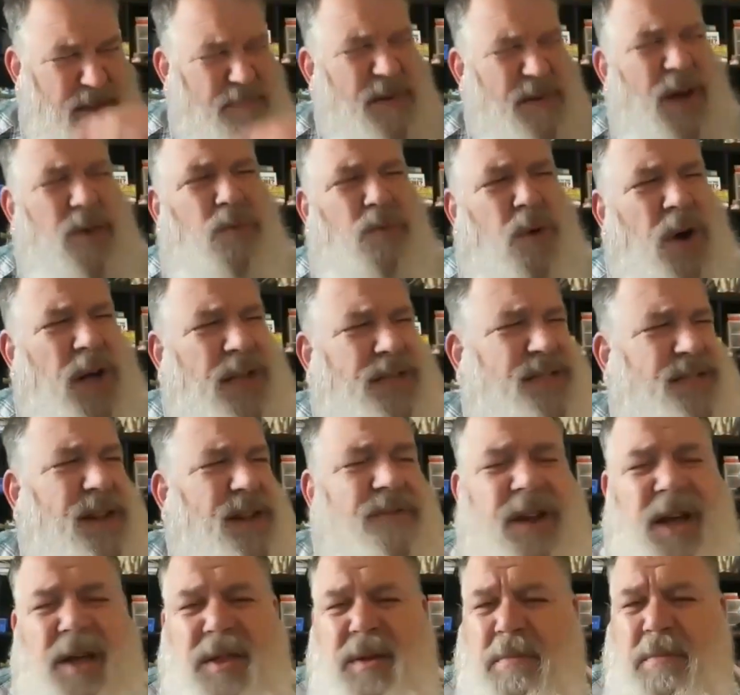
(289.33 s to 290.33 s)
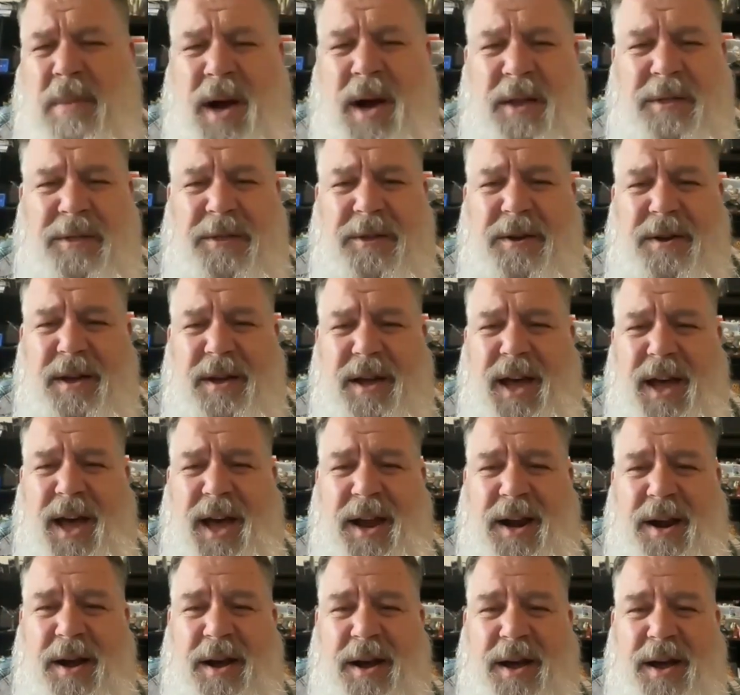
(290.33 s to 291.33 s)
about once every other month
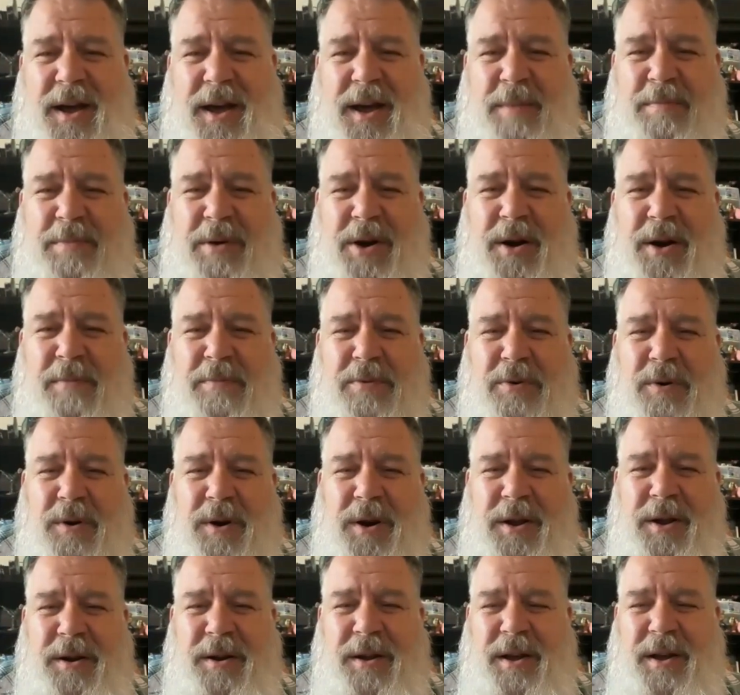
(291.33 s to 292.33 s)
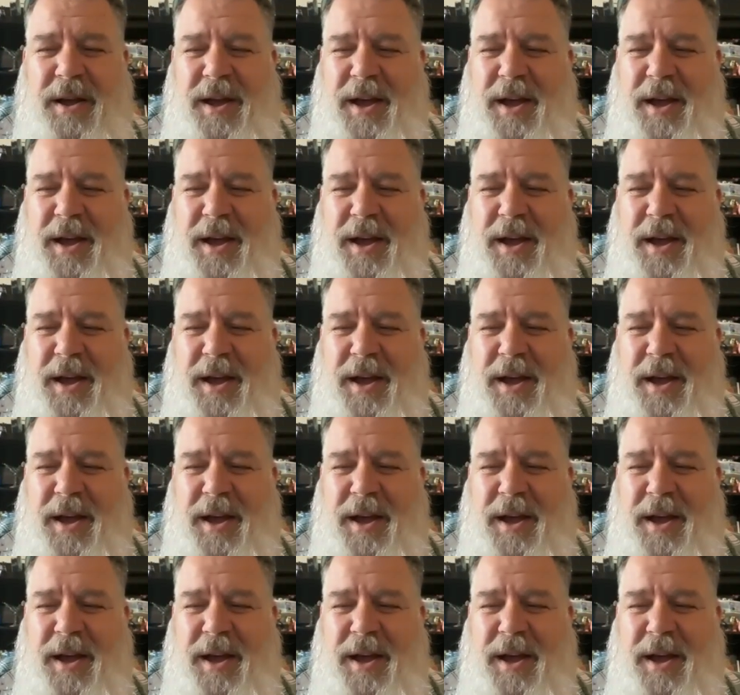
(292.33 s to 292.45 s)
at a uh, at a bar in Portland,